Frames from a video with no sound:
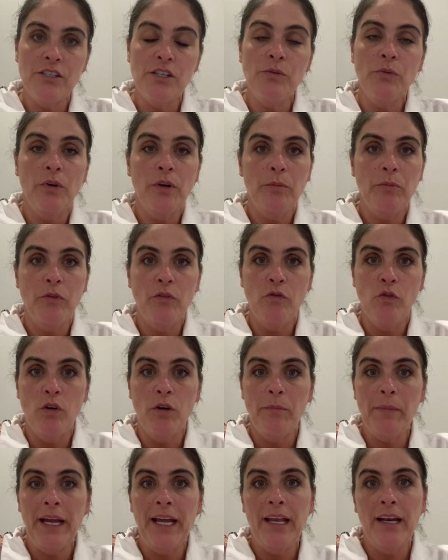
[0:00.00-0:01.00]
You want to
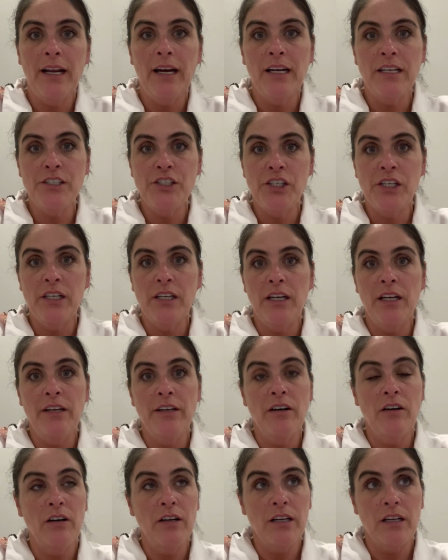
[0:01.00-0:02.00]
perform hand hygiene and
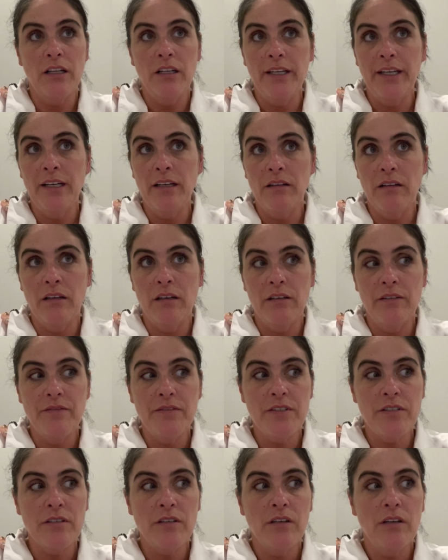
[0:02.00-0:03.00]
don clean
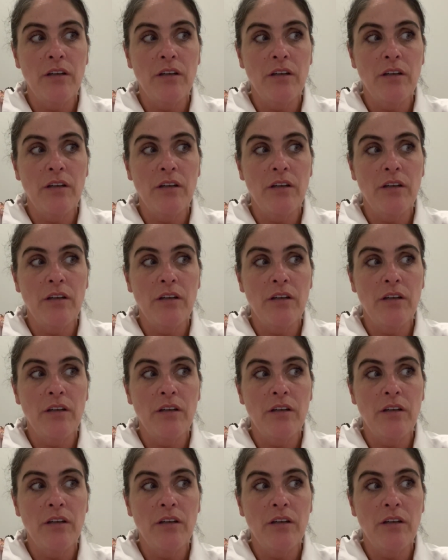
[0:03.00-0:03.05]
gloves.